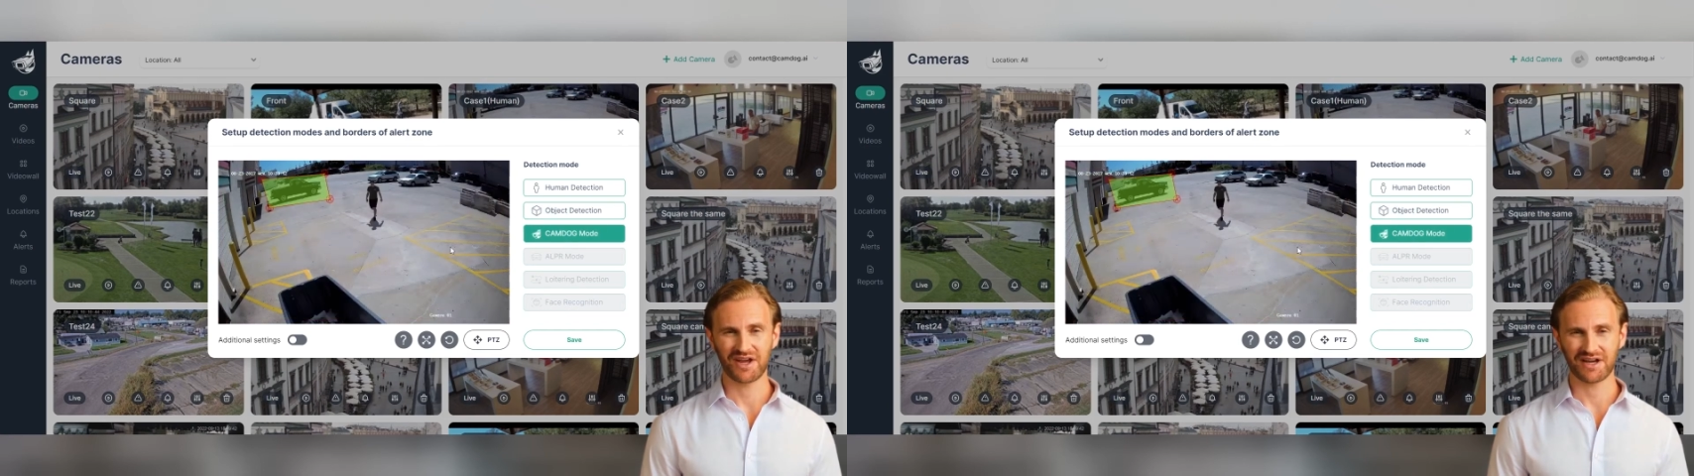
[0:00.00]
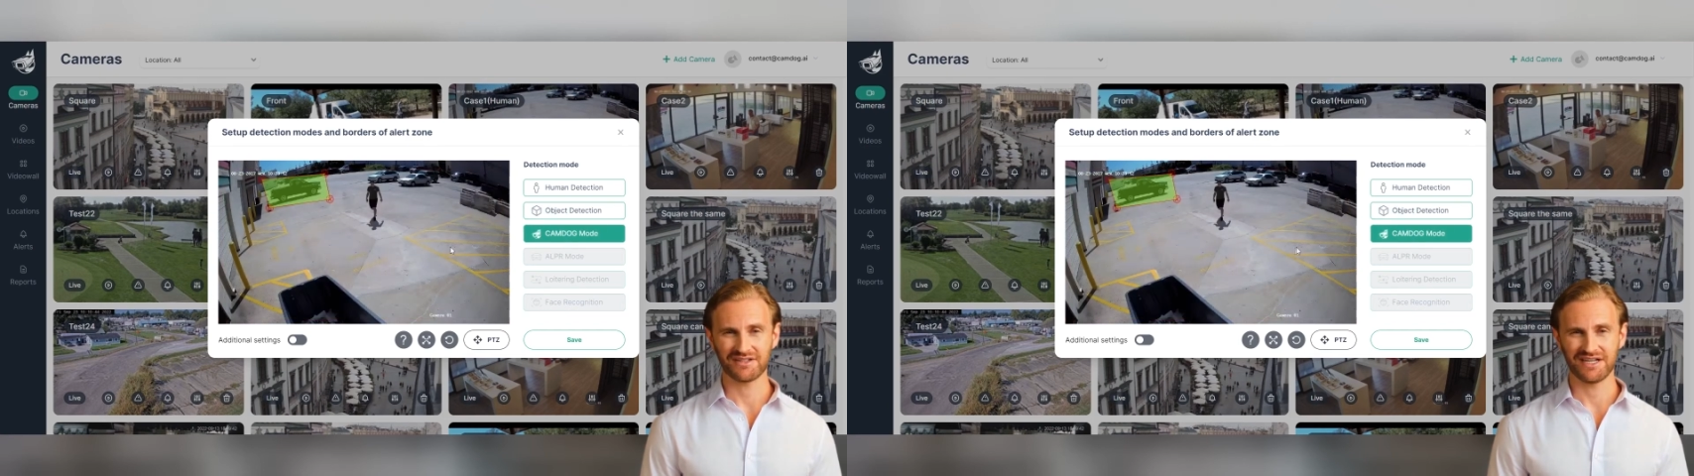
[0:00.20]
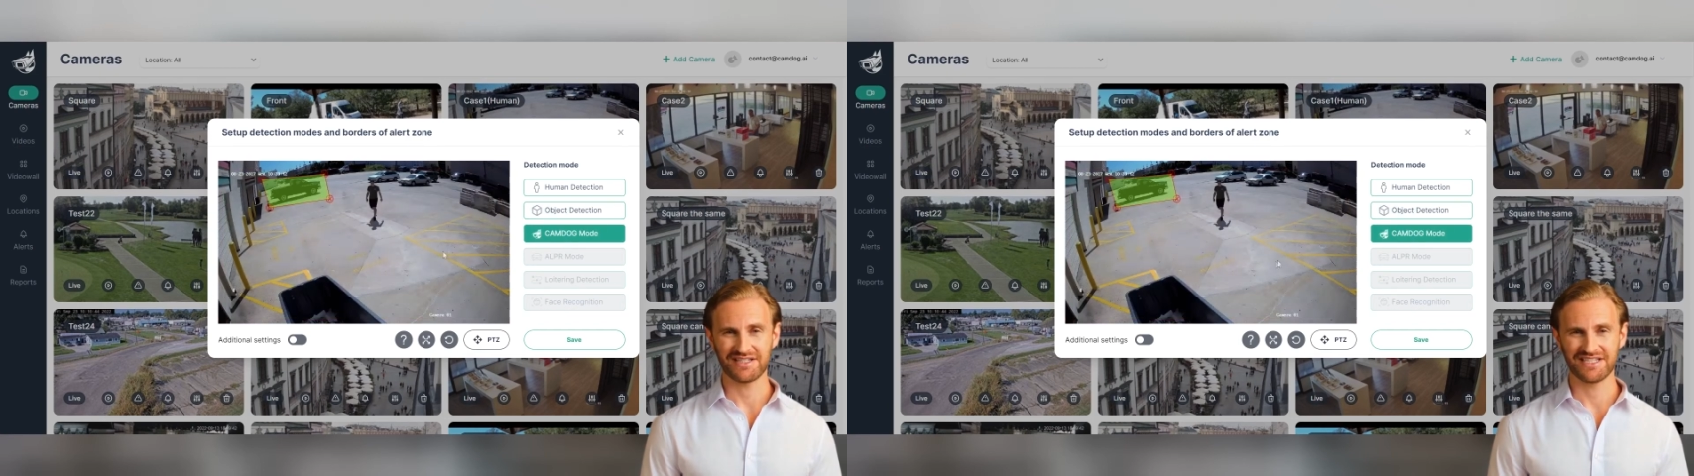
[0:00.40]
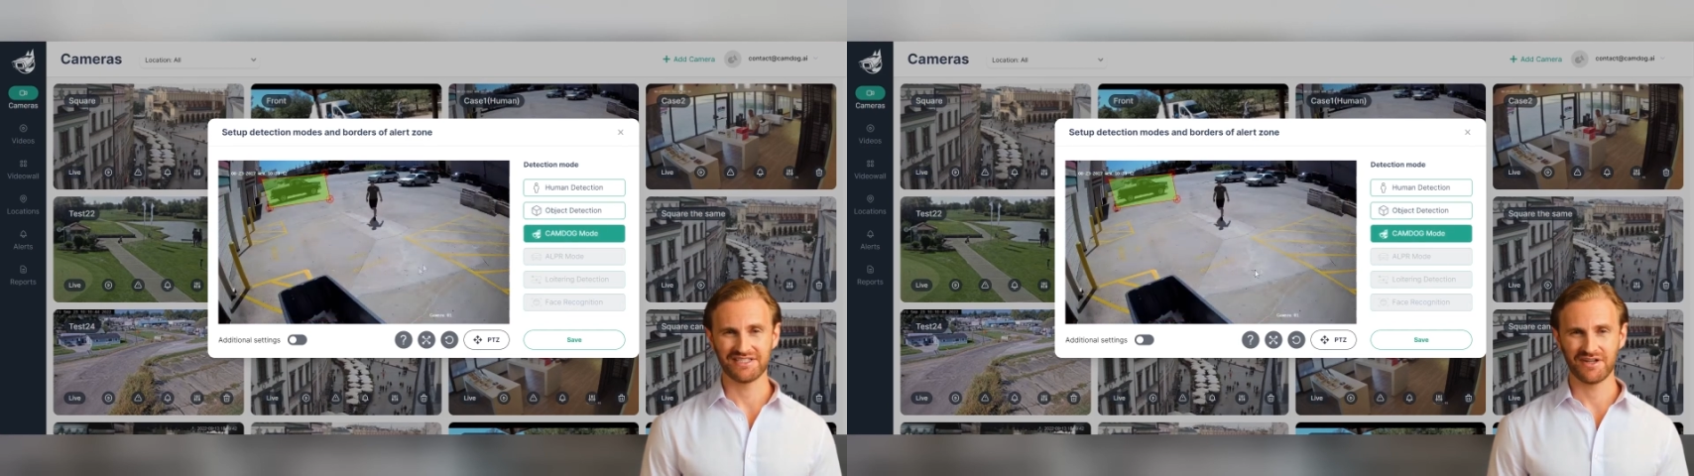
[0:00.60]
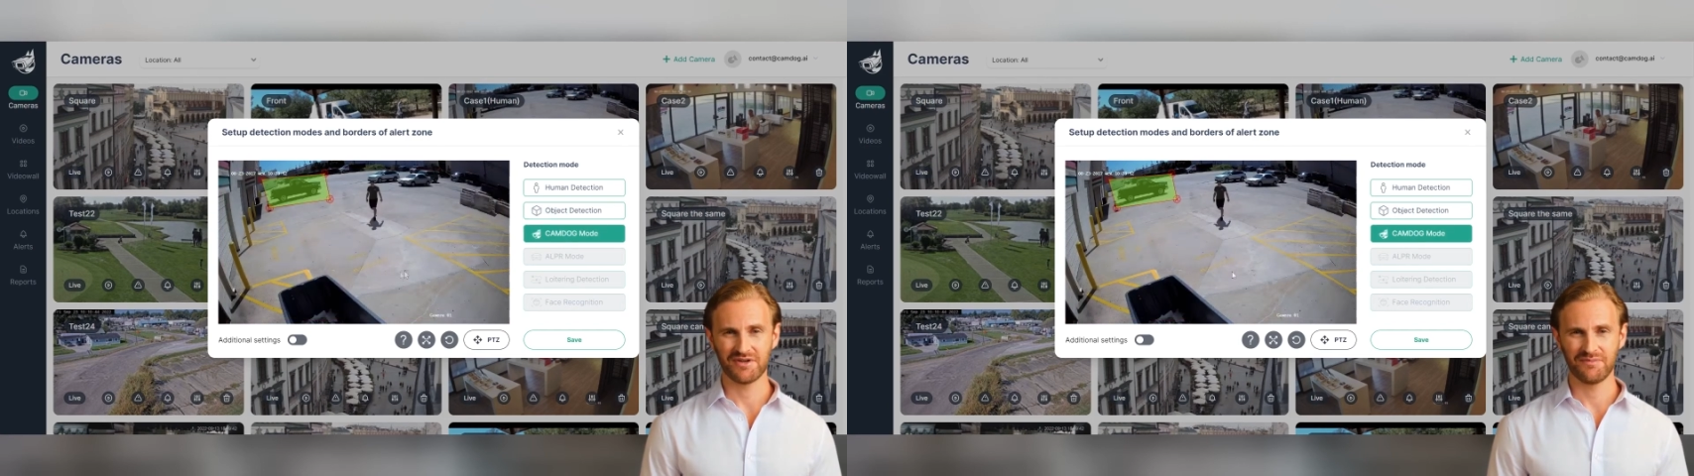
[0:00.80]
object and
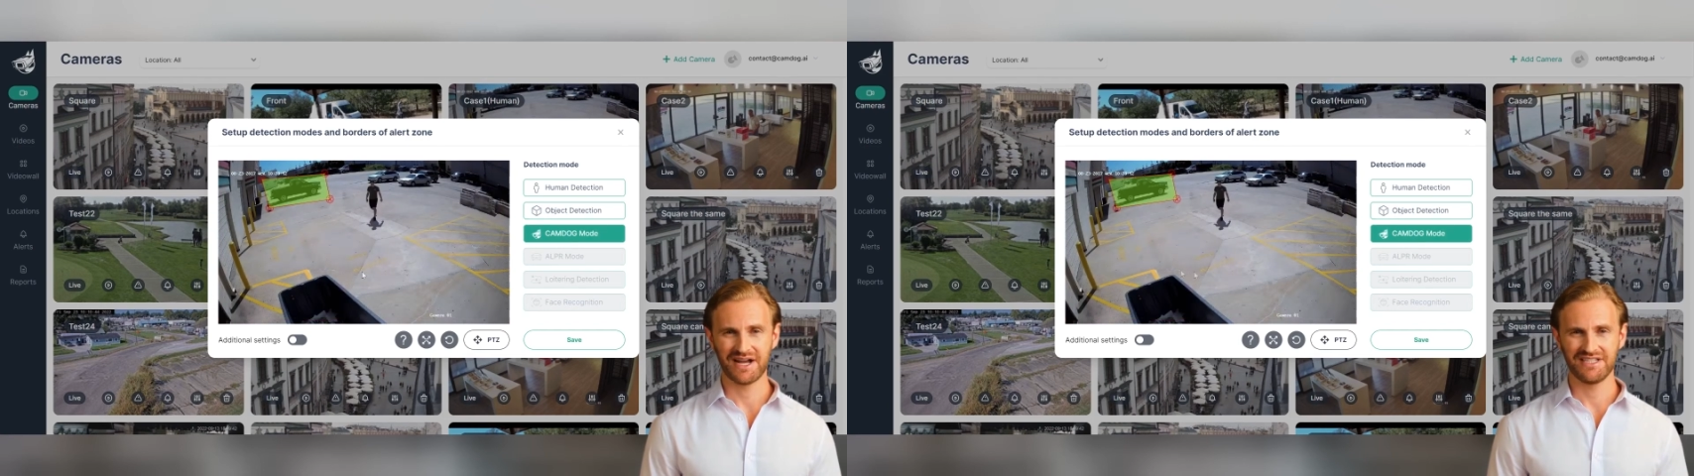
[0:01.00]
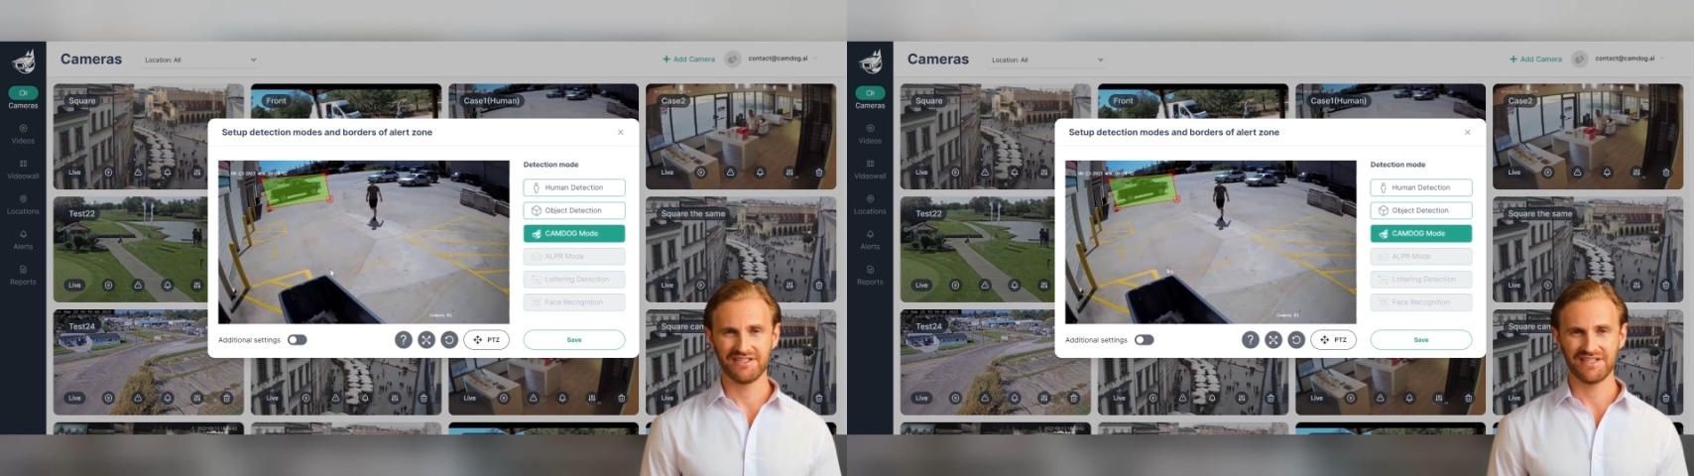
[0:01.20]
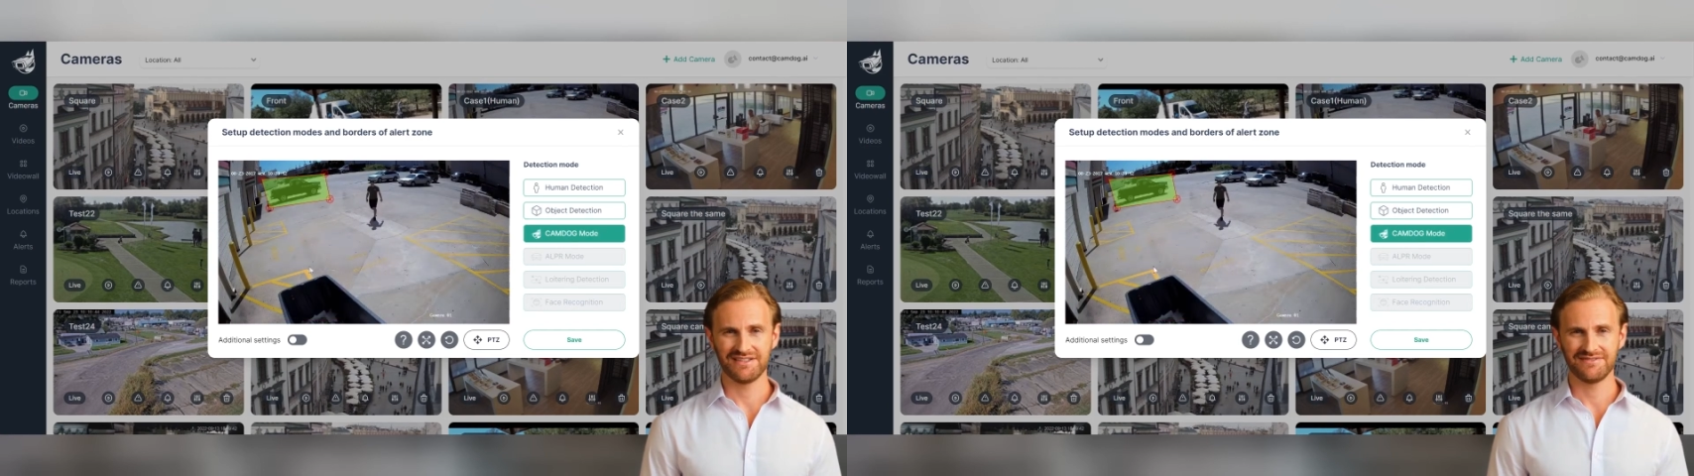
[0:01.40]
start monitoring.